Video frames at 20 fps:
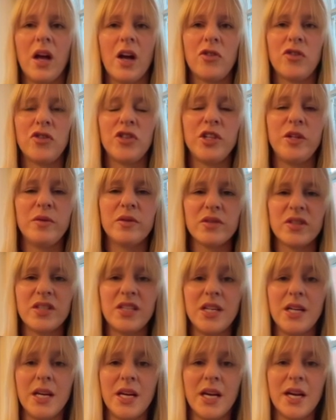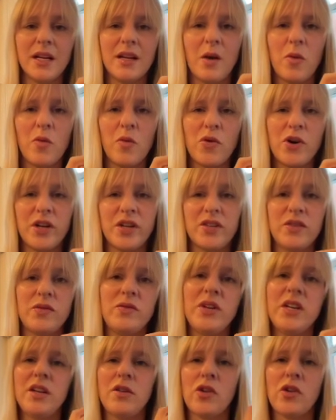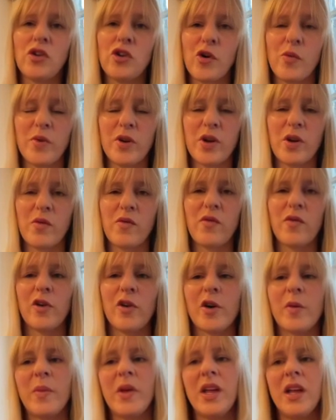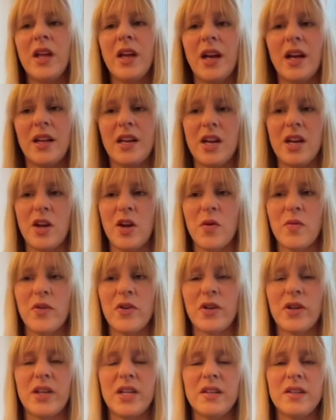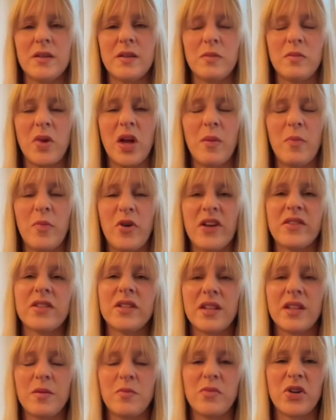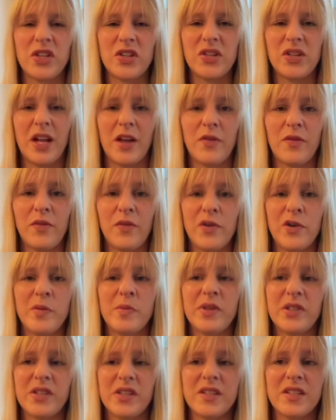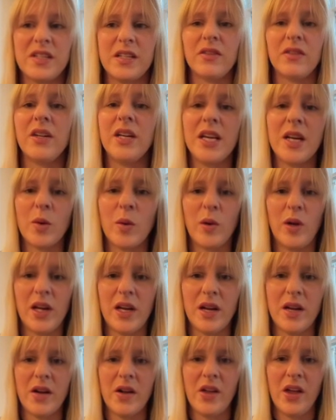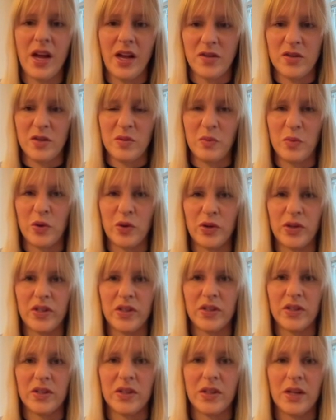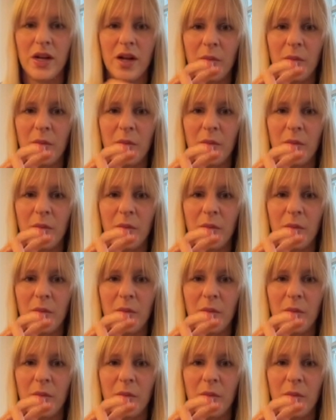So you will see here that one is really the dominant form and the other one is present in much less form, but they're still equally as important.